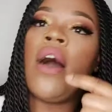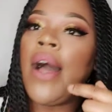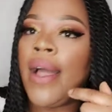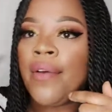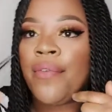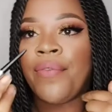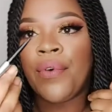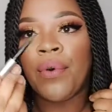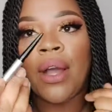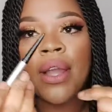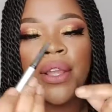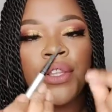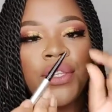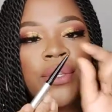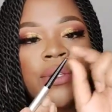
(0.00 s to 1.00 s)
I thought I
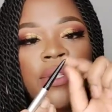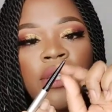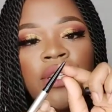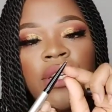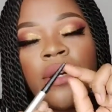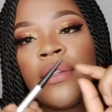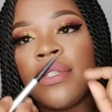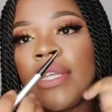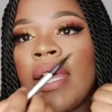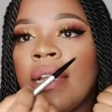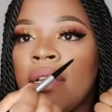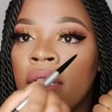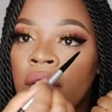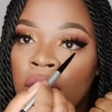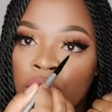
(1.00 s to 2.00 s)
could use the gel
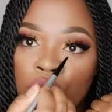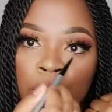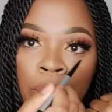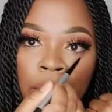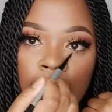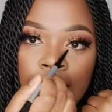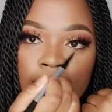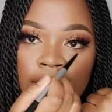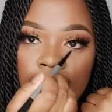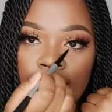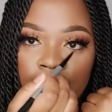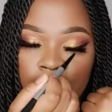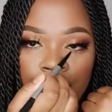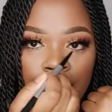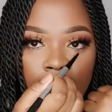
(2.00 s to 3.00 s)
side to put
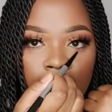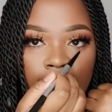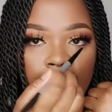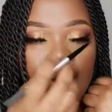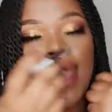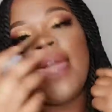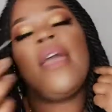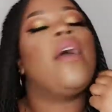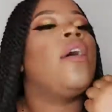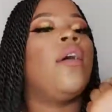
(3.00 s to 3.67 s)
underneath my eye,